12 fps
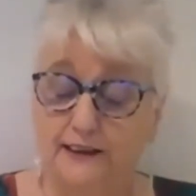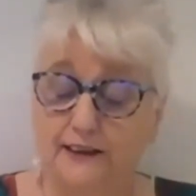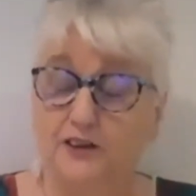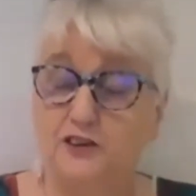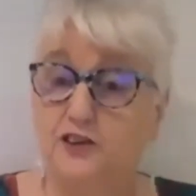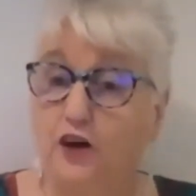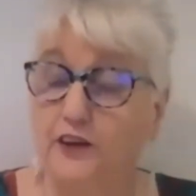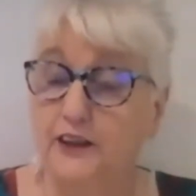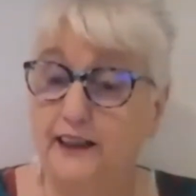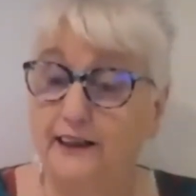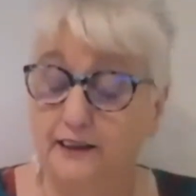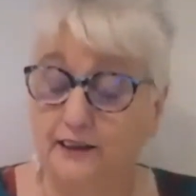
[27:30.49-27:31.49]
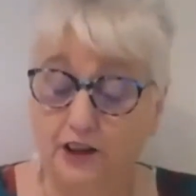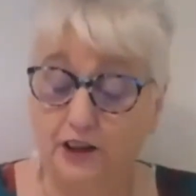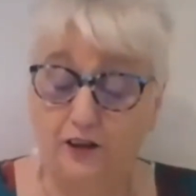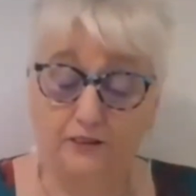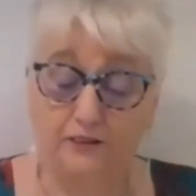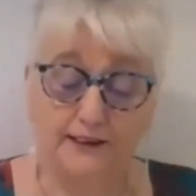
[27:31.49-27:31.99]
and donning her
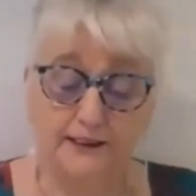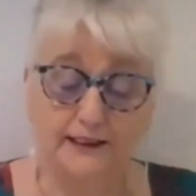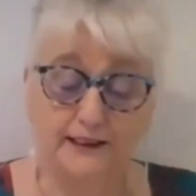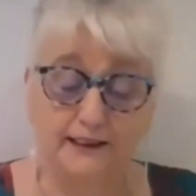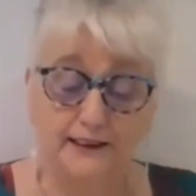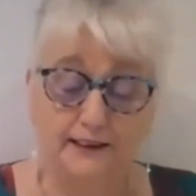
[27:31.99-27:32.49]
docks,